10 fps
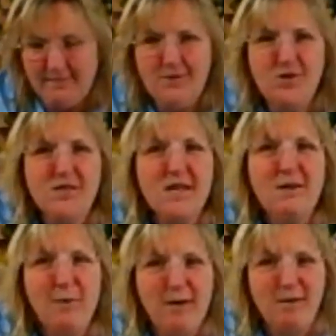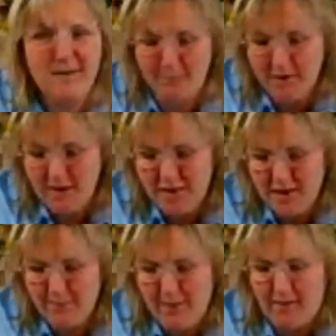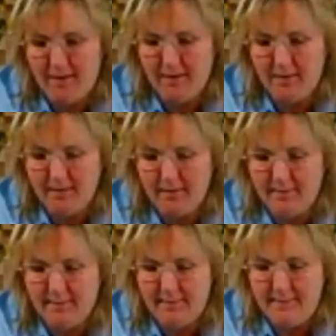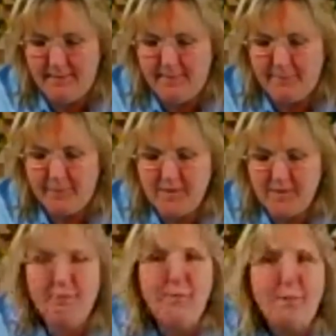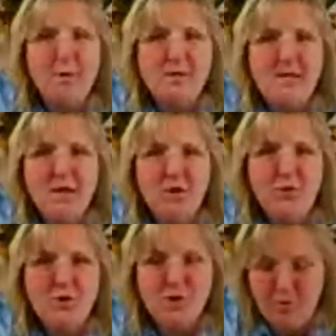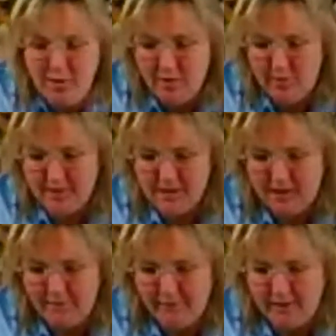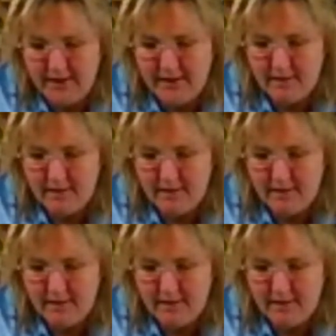Just think about it. Something to think about. Because I remember seeing your new studio, and it's lovely.